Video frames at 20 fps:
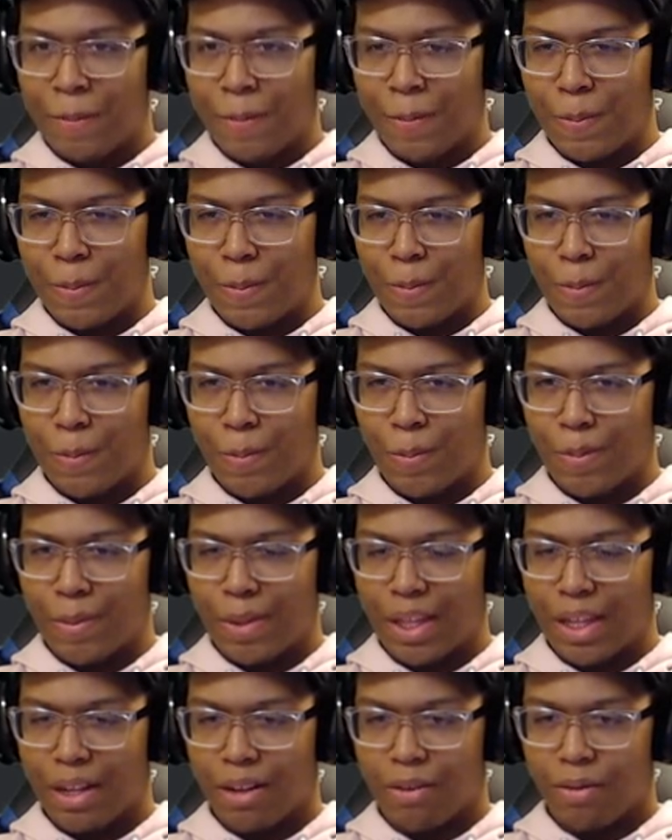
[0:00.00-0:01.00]

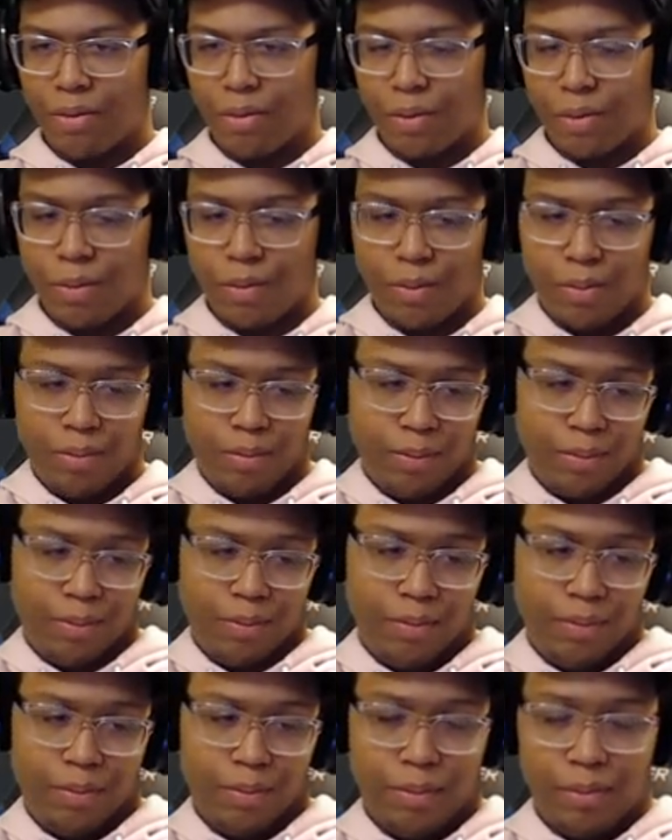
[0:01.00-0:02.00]

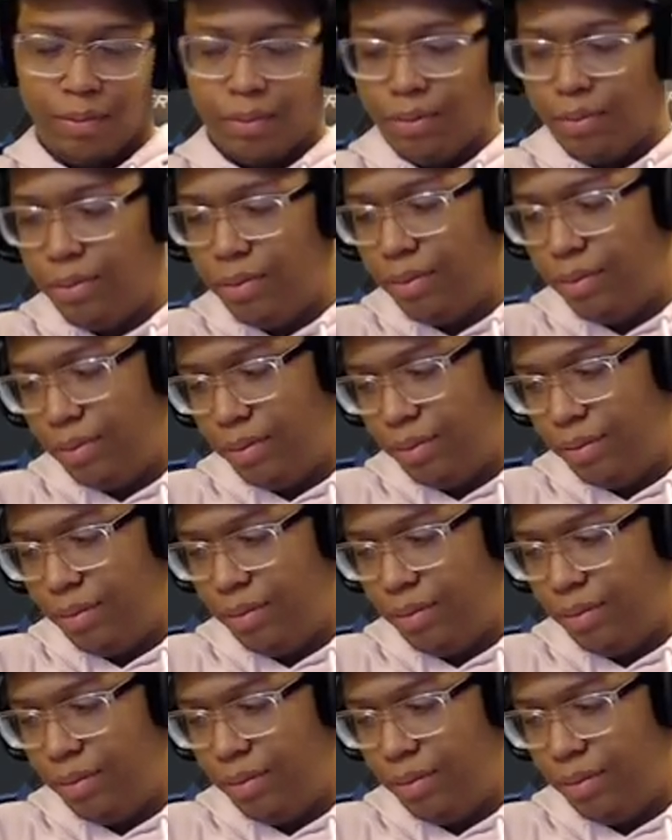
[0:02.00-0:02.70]
(silence)